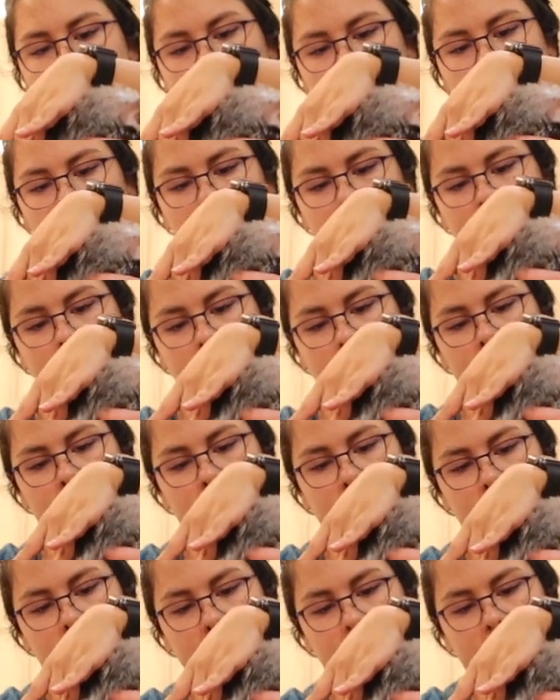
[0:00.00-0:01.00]
And then I tried to
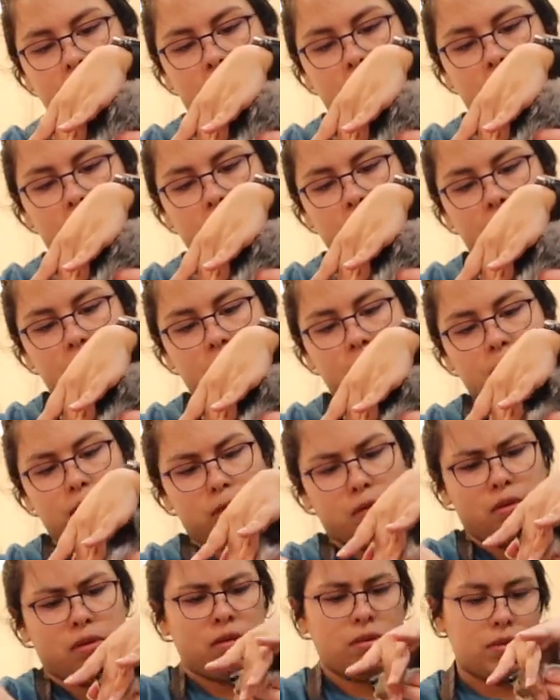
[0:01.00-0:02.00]
square his head
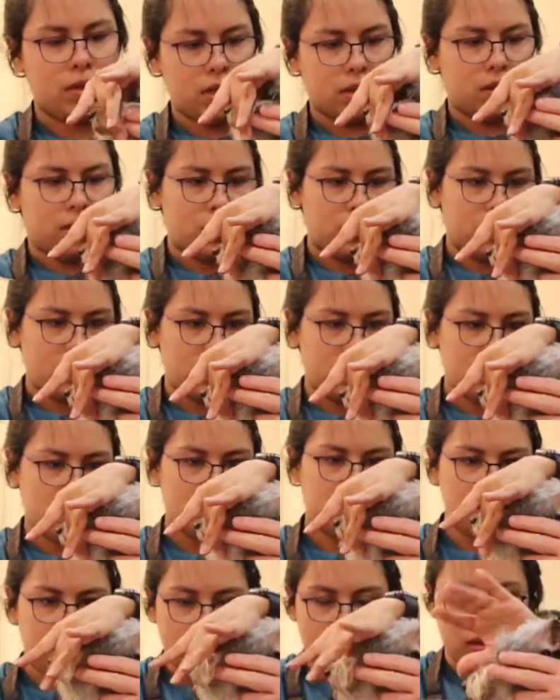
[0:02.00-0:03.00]
off too. I wanted
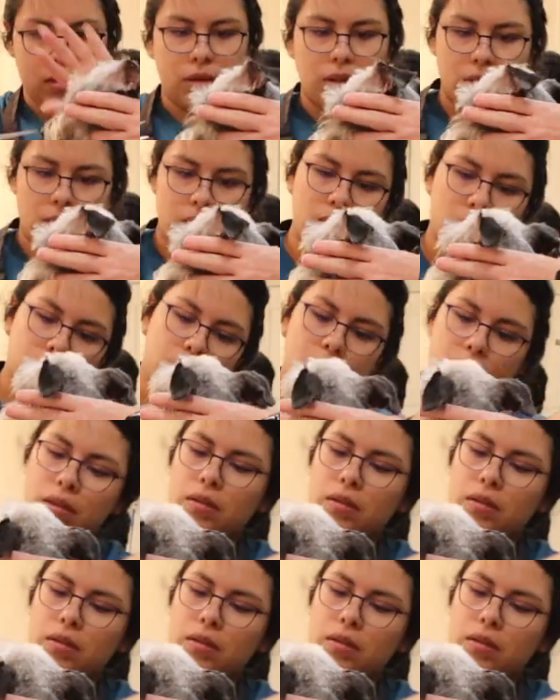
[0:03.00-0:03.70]
to kind of give him that